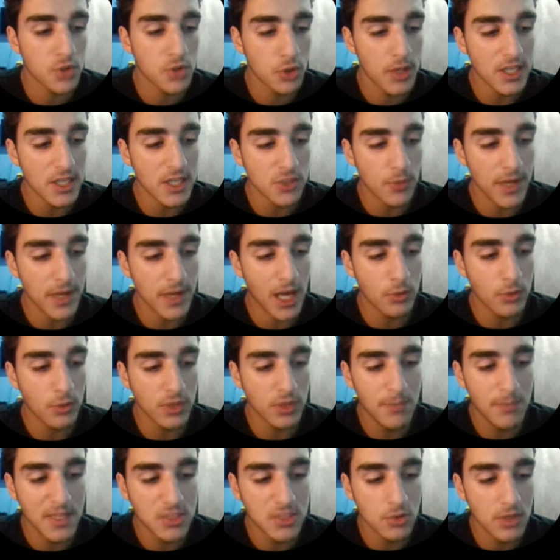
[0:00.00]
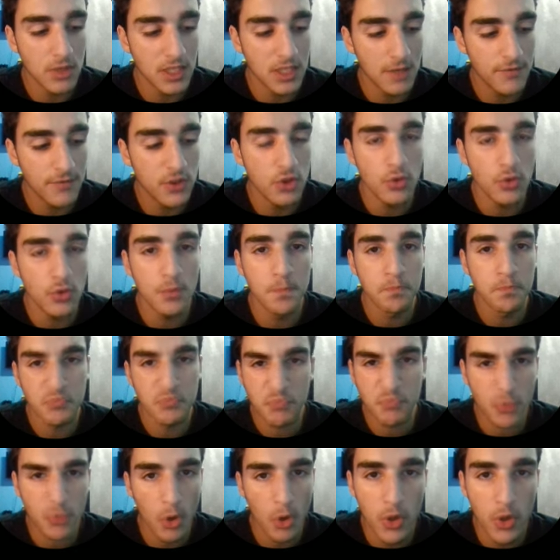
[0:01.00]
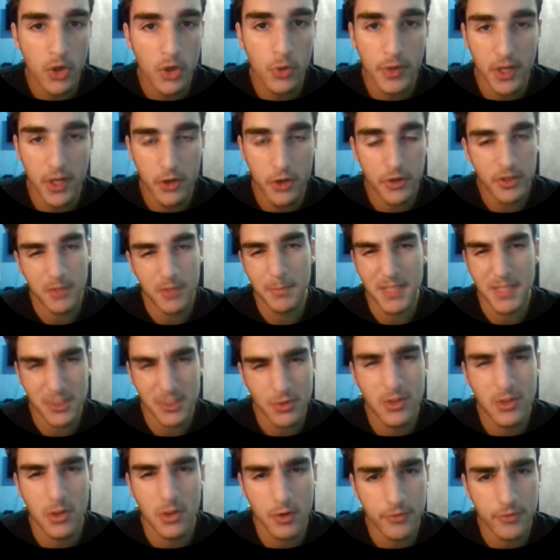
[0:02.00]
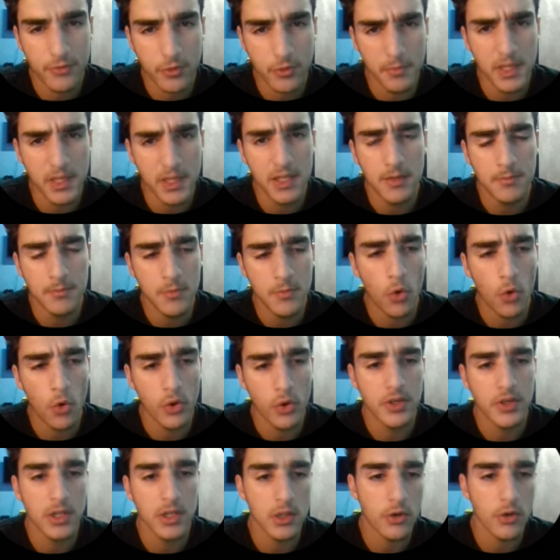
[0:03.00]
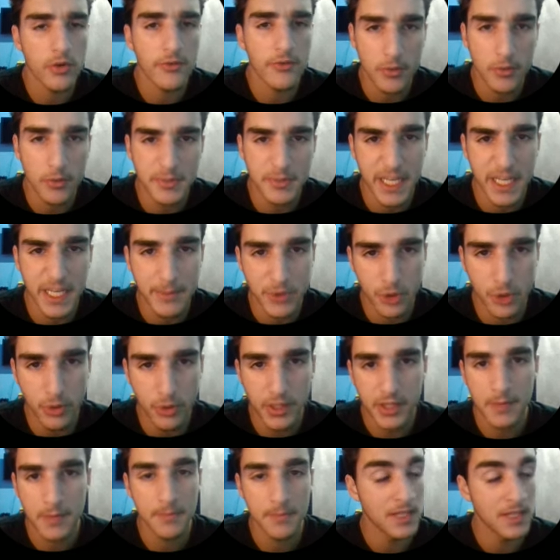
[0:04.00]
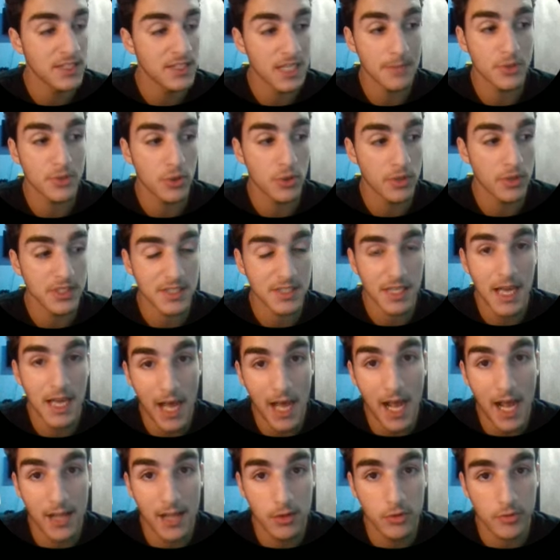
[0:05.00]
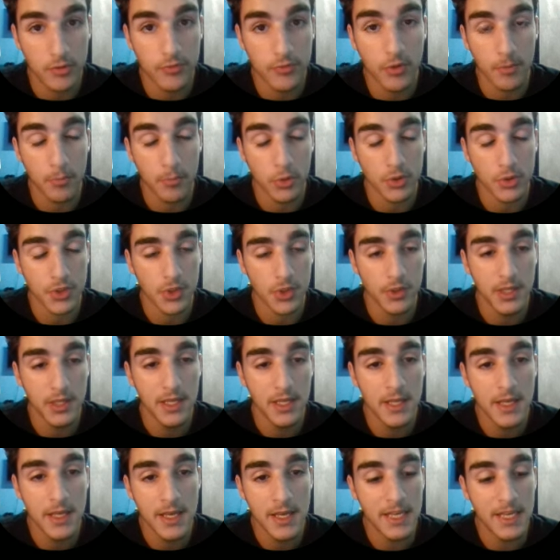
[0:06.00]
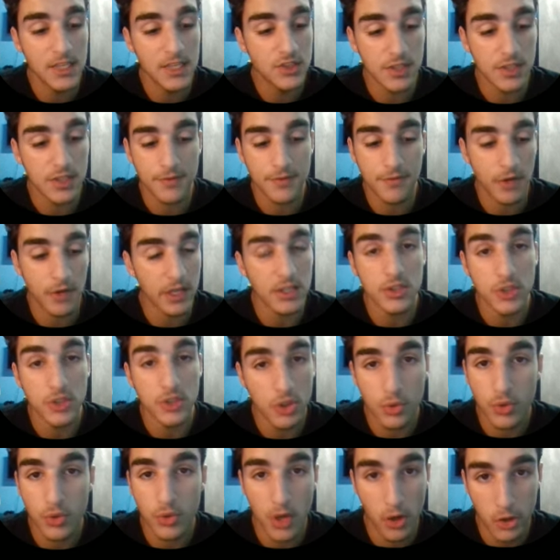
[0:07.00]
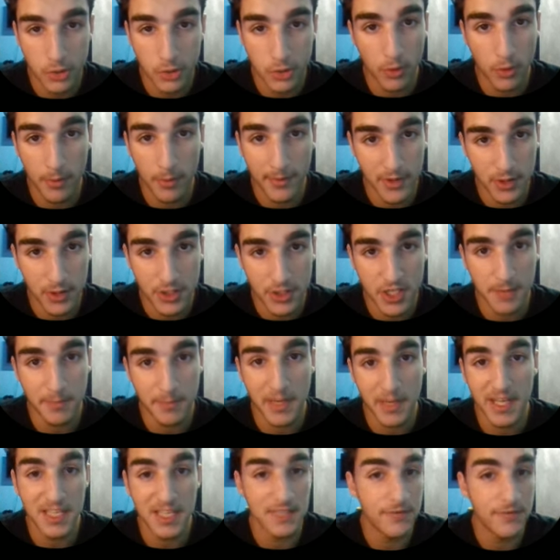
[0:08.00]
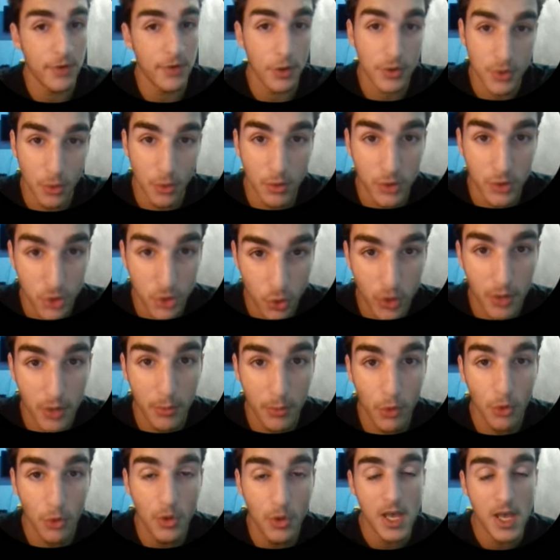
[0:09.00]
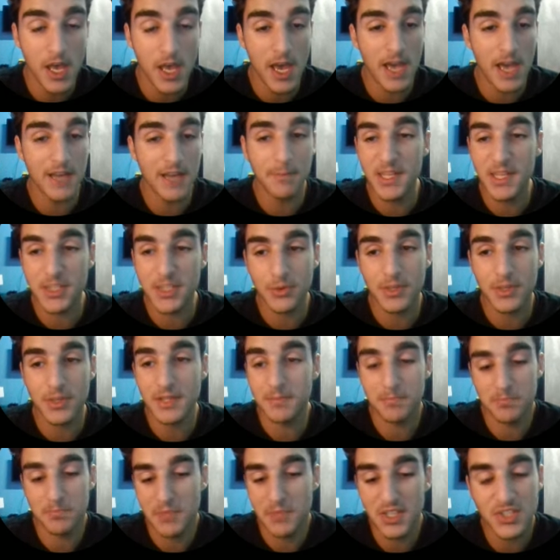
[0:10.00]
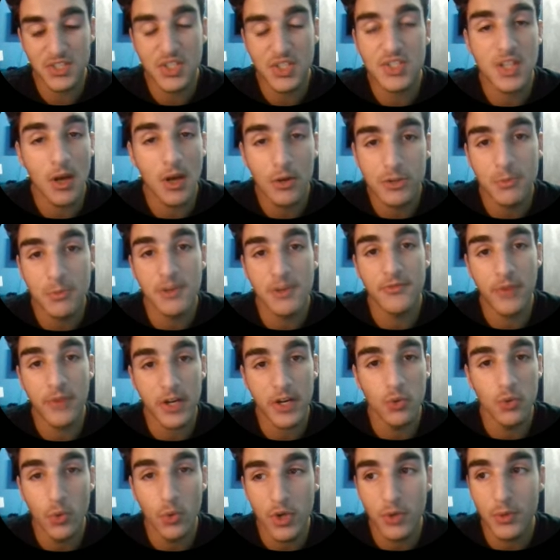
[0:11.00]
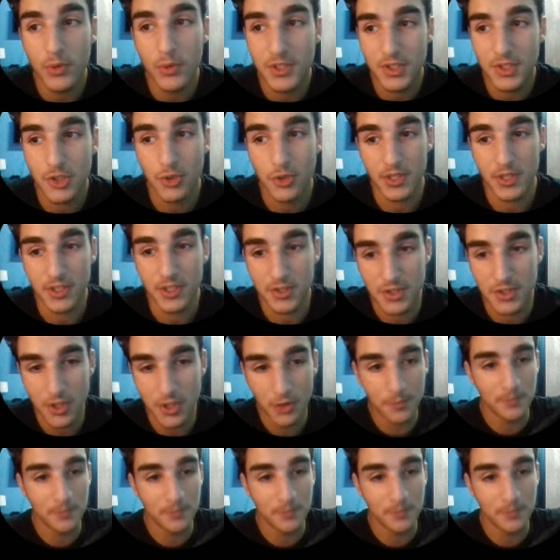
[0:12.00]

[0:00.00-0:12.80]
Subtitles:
So that's why I'll basically give you one creator you can basically learn from me, or you can learn from Sam Sulik. Sam Sulik is the guy I learned from personally. He's just fucking too knowledgeable about the gym, and his videos are enjoyable, and basically, it's just the ultimate fucking win-win situation.